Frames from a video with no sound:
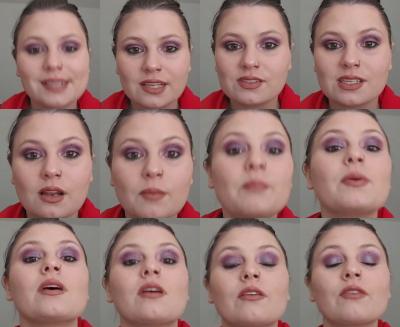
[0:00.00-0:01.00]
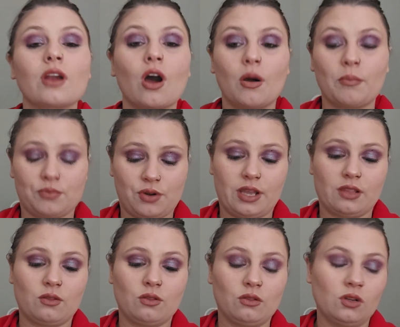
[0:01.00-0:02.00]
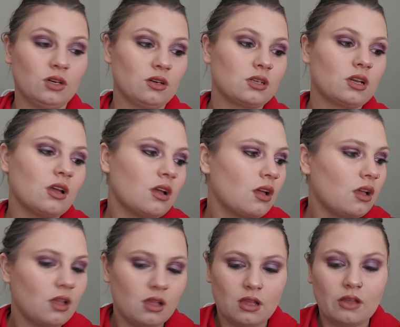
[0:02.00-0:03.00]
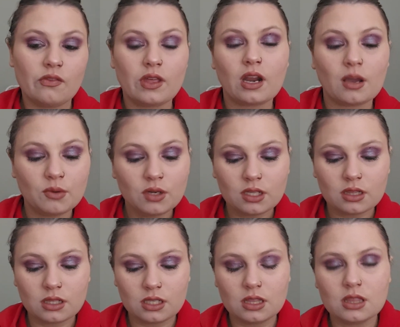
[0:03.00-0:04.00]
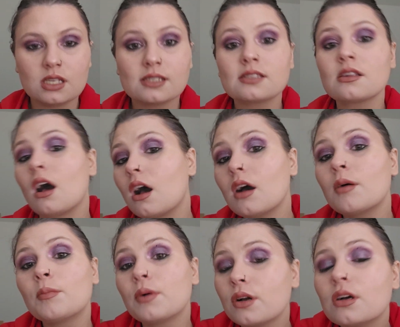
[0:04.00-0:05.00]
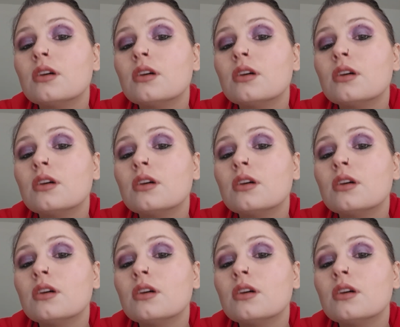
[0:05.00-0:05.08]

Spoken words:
Gives it a bit of an ombre look. And then I'm gonna clean this up